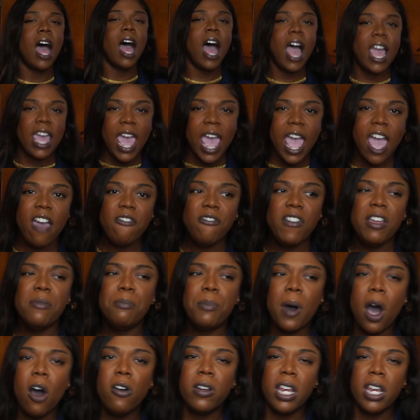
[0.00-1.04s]
I haven't
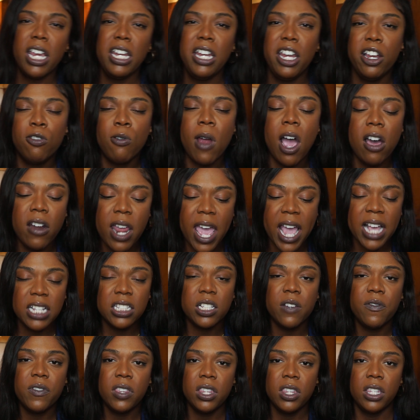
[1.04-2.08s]
bought any grout as
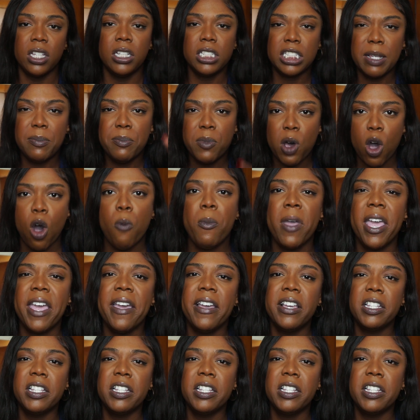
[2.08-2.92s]
of this moment.